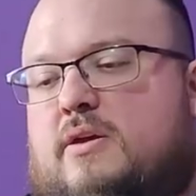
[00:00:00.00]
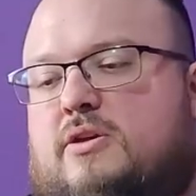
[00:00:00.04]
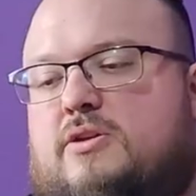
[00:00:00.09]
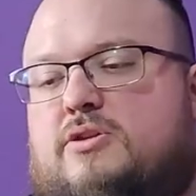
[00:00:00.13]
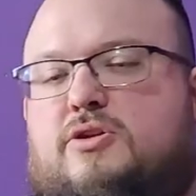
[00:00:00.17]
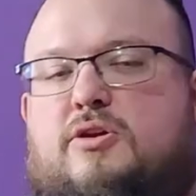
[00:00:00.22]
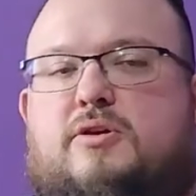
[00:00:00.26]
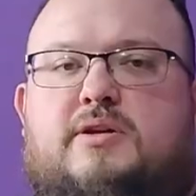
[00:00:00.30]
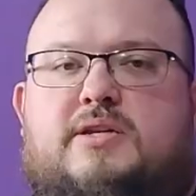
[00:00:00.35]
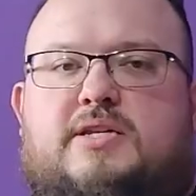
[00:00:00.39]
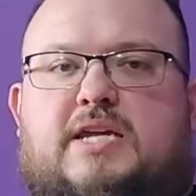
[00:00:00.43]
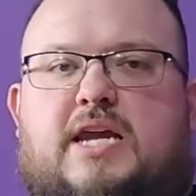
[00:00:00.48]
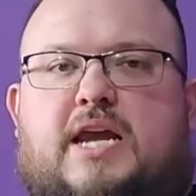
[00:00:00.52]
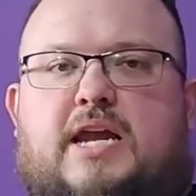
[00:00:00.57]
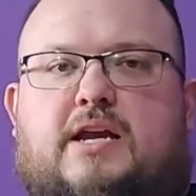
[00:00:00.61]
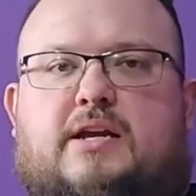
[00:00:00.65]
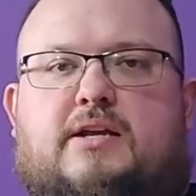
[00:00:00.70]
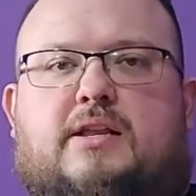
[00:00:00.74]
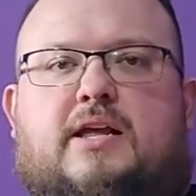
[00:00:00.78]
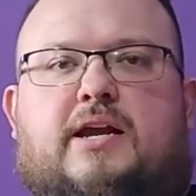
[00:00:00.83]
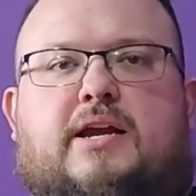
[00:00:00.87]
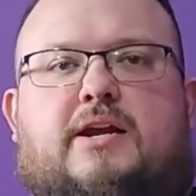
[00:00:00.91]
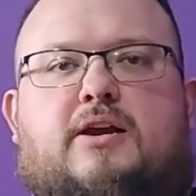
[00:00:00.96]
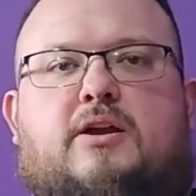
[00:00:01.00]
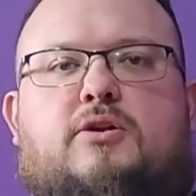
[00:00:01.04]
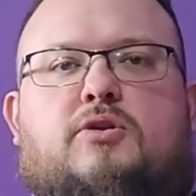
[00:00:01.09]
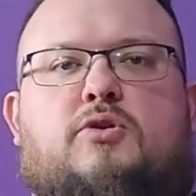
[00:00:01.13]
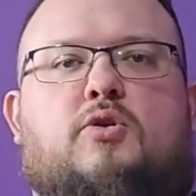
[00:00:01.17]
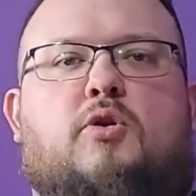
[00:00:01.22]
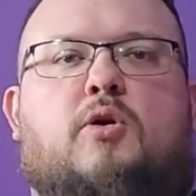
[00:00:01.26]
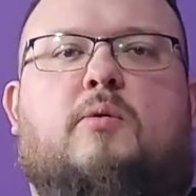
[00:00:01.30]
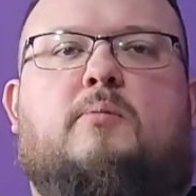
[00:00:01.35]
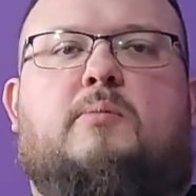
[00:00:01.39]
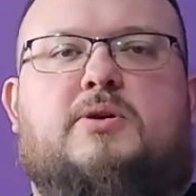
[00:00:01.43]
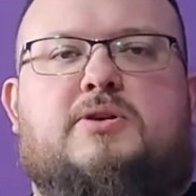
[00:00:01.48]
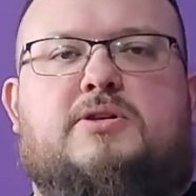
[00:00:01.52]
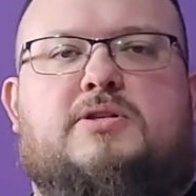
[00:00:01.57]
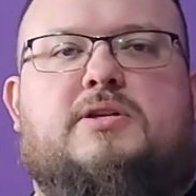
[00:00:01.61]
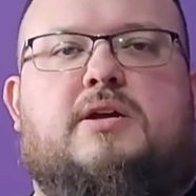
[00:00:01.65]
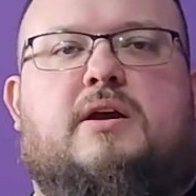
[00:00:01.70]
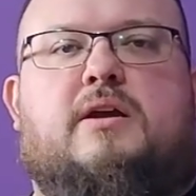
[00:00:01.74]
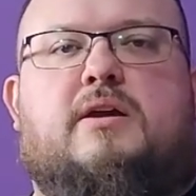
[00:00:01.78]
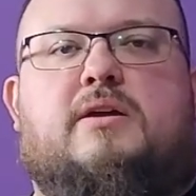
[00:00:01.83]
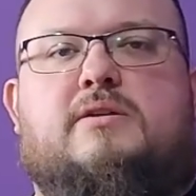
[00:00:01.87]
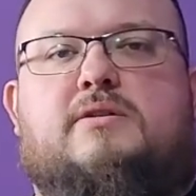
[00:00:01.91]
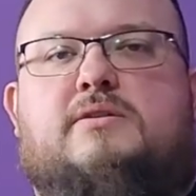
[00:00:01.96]
So you take like a normal
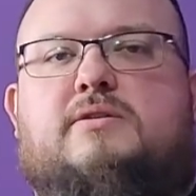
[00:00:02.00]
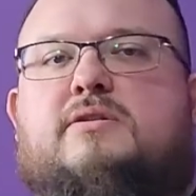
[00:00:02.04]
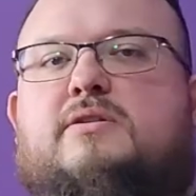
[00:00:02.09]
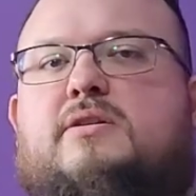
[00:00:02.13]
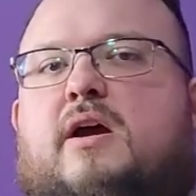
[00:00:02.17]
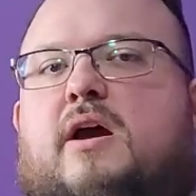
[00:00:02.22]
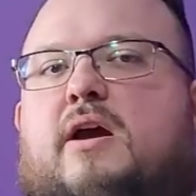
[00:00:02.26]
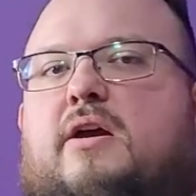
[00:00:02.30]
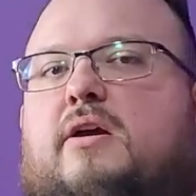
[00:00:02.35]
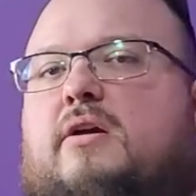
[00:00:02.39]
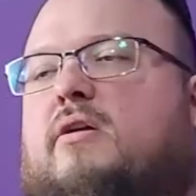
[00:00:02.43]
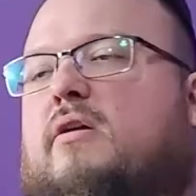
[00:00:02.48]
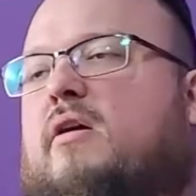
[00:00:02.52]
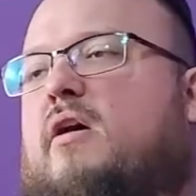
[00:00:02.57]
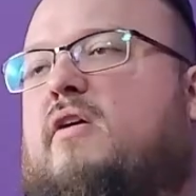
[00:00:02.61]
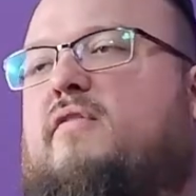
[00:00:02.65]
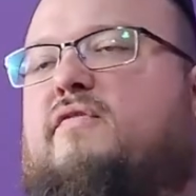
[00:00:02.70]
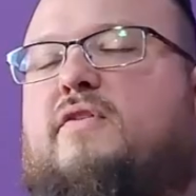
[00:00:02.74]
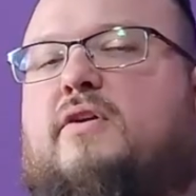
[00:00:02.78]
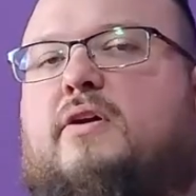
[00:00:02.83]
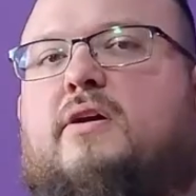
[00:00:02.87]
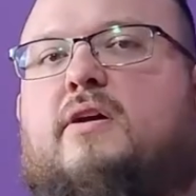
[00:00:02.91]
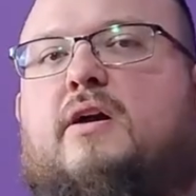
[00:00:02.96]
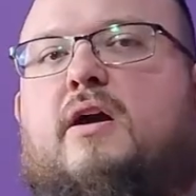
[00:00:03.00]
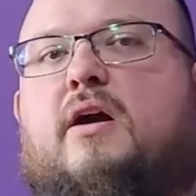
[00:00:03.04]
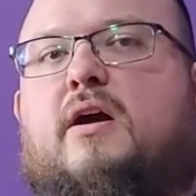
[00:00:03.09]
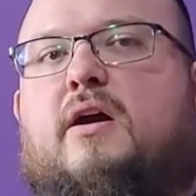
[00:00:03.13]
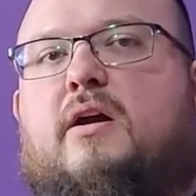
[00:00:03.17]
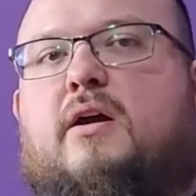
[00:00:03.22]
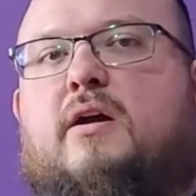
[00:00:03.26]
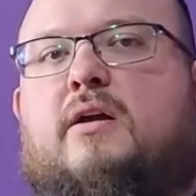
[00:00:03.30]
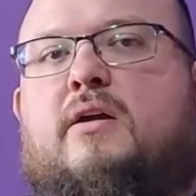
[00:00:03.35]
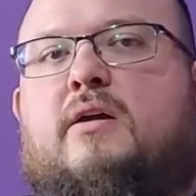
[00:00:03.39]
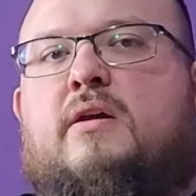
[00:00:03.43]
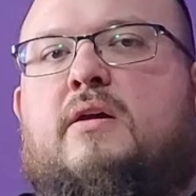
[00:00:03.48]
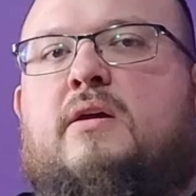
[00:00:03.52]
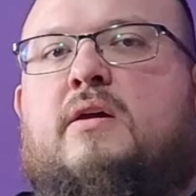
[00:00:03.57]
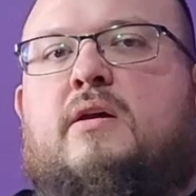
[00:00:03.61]
sized tire off your car